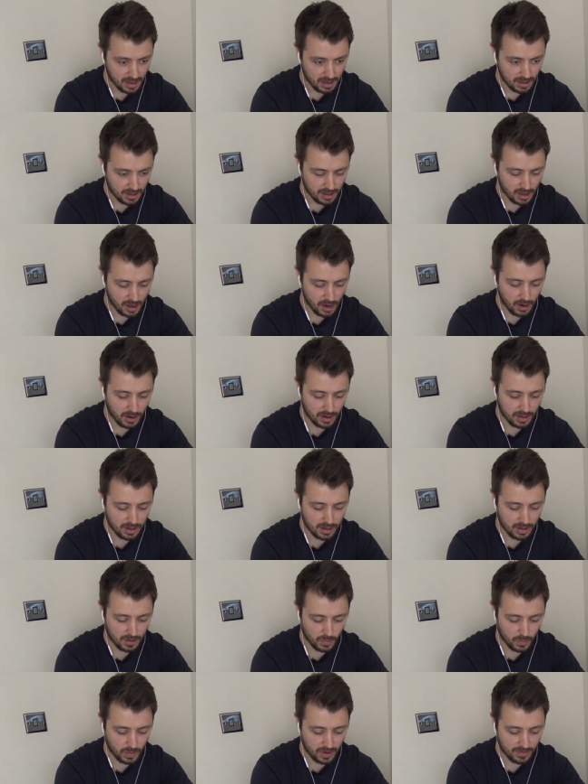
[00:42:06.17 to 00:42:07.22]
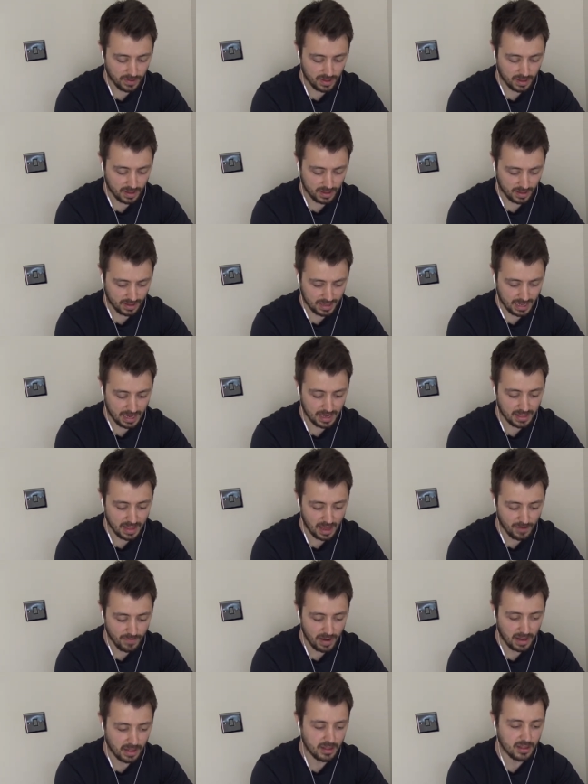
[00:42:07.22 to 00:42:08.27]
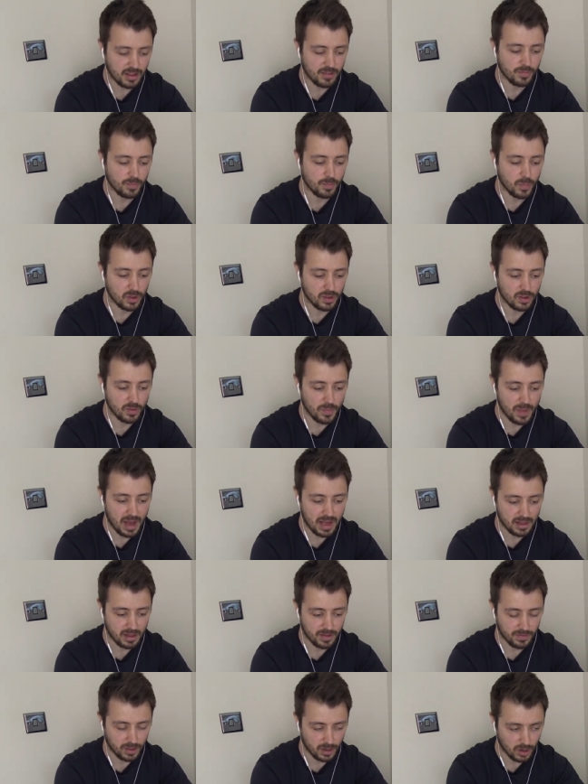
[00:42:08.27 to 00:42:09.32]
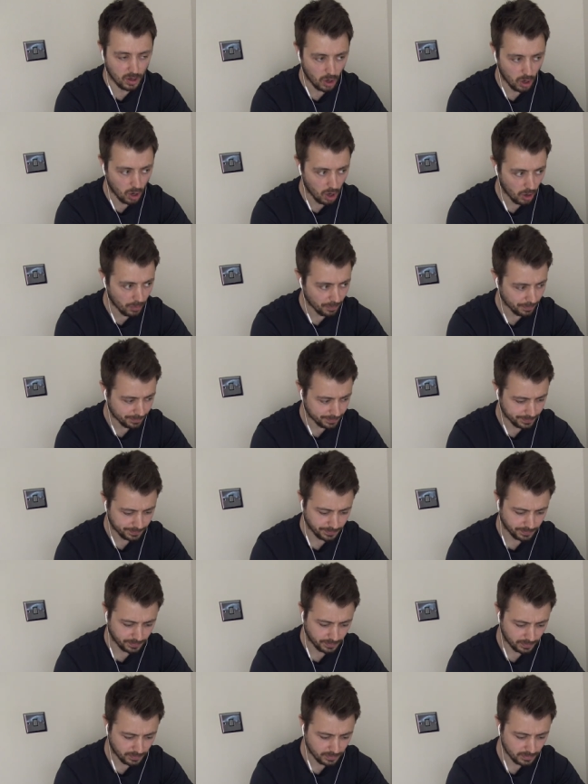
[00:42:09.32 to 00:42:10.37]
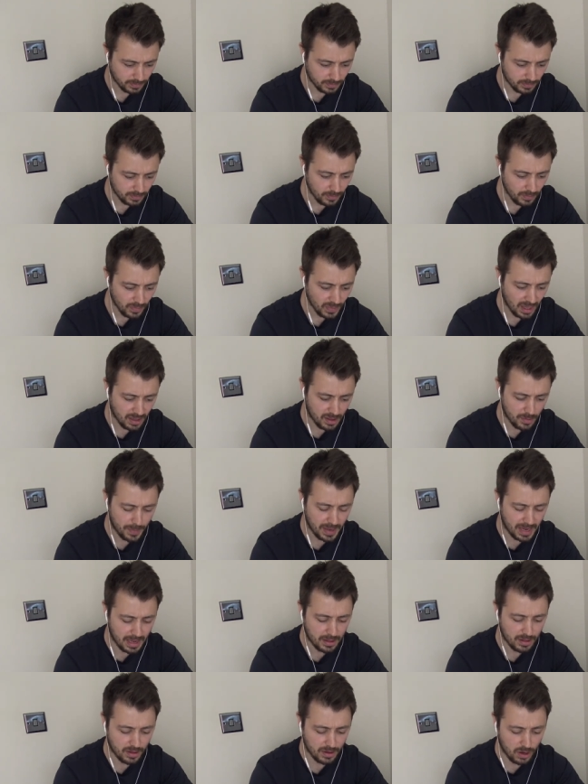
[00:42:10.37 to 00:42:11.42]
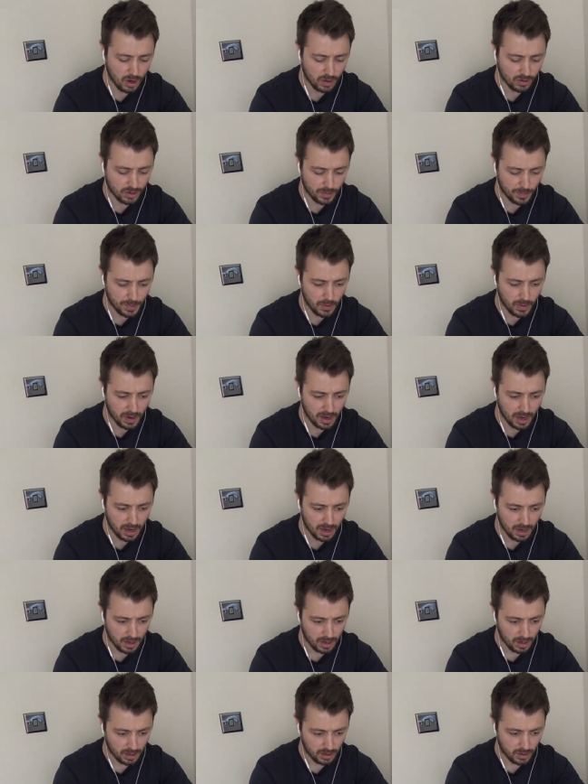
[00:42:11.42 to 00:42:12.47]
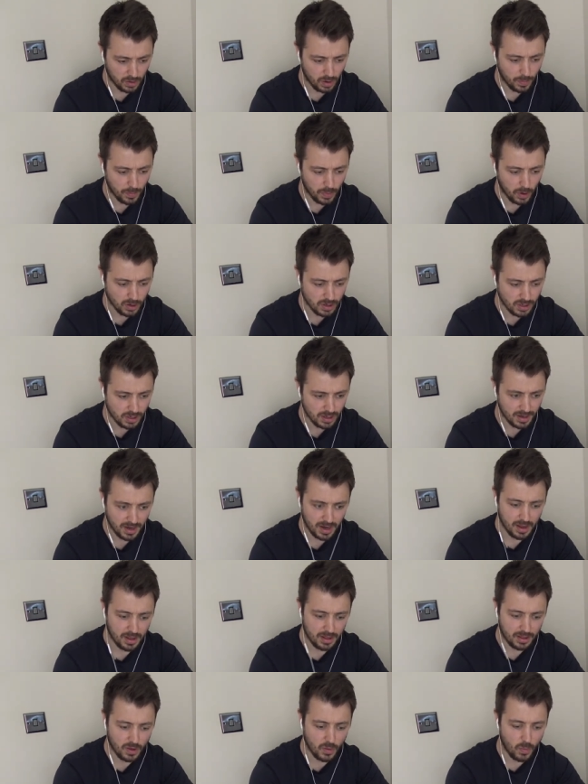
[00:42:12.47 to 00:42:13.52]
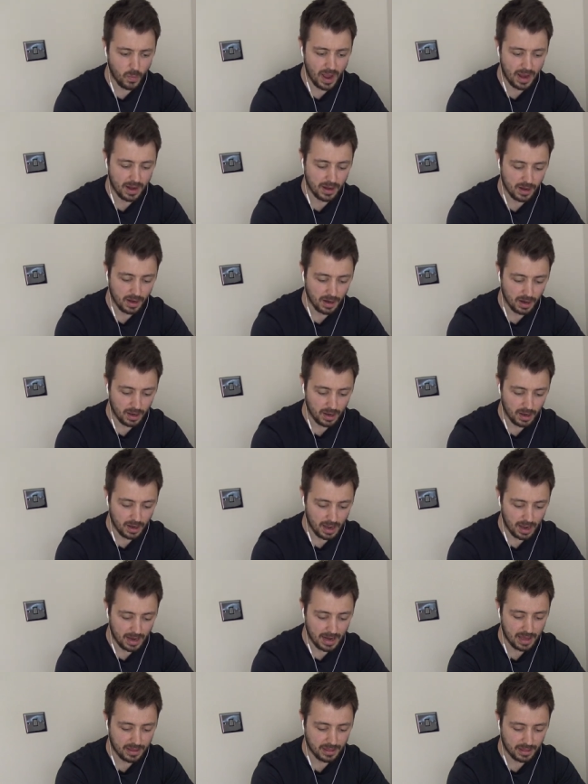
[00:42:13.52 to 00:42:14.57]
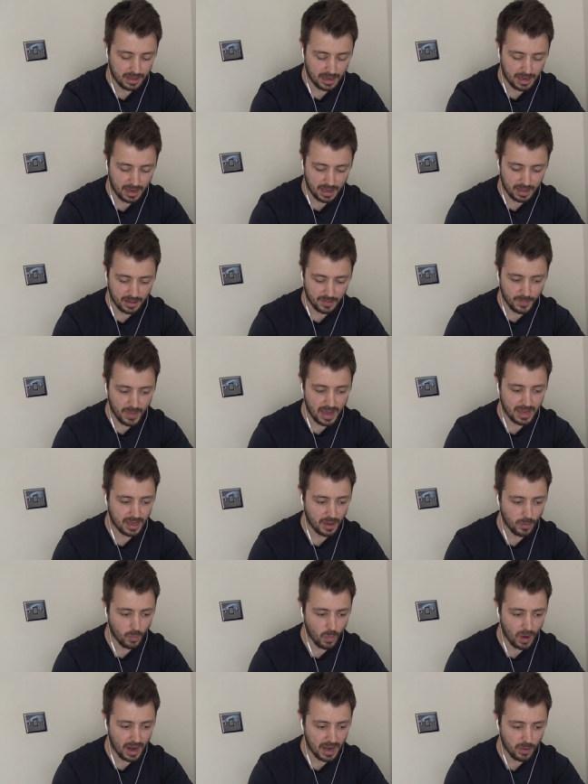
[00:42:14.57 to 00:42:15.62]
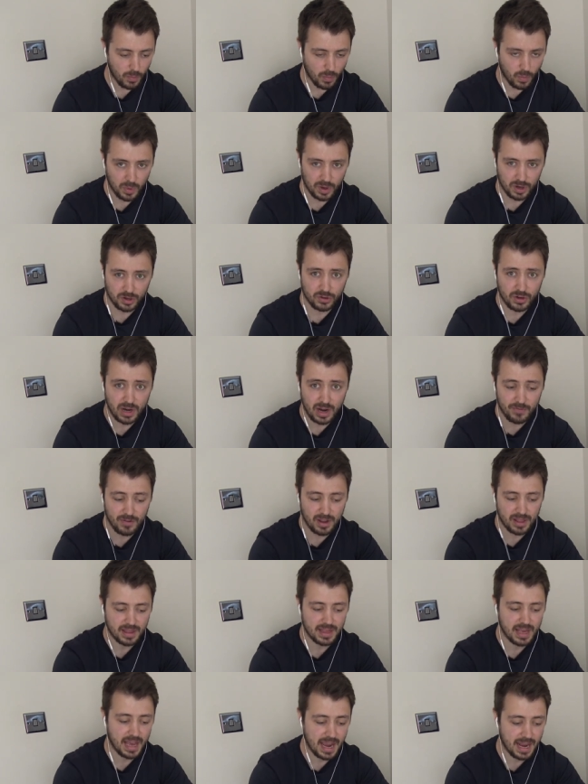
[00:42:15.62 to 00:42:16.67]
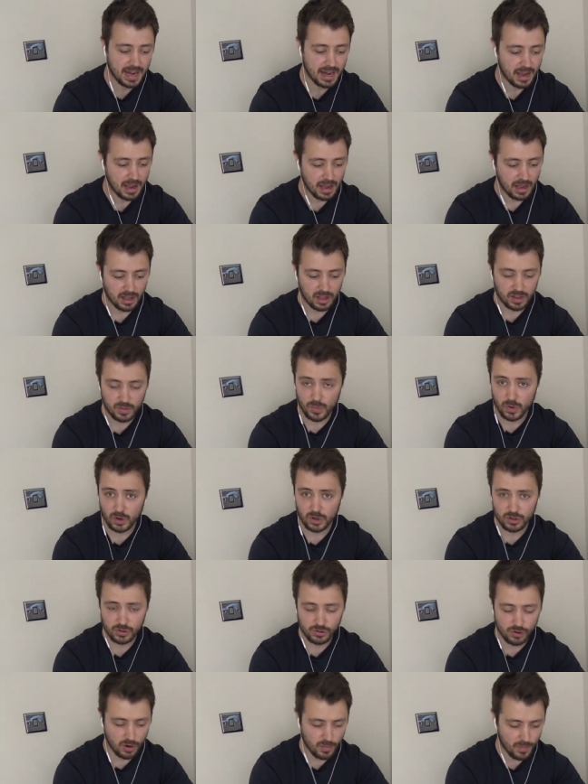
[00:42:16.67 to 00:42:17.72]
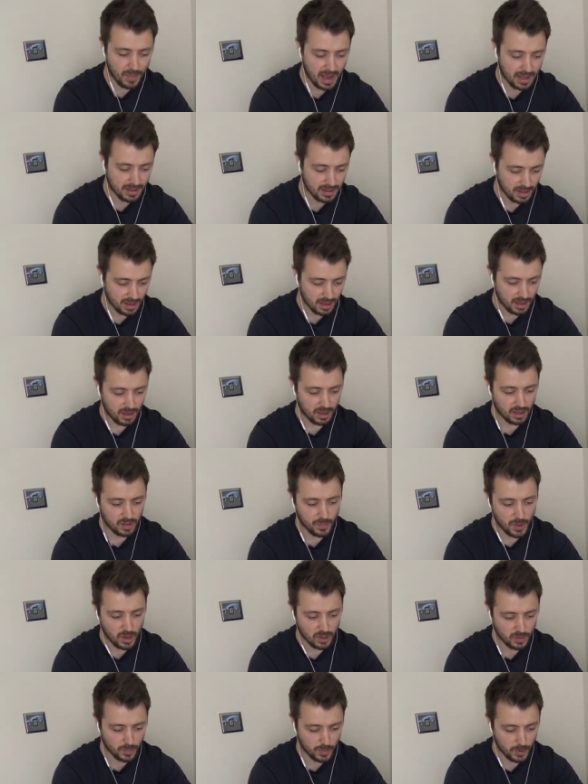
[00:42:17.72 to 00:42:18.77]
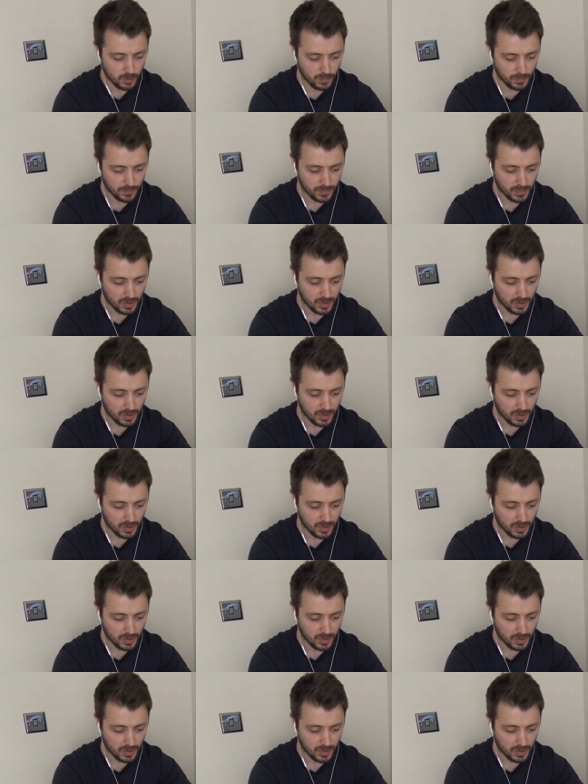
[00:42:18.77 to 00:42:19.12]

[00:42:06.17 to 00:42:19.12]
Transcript: So we've seen that relative muscle mass of the core is the biggest contributor to a punch. So when an athlete is making weight, we want to try and retain as much trunk mass as possible.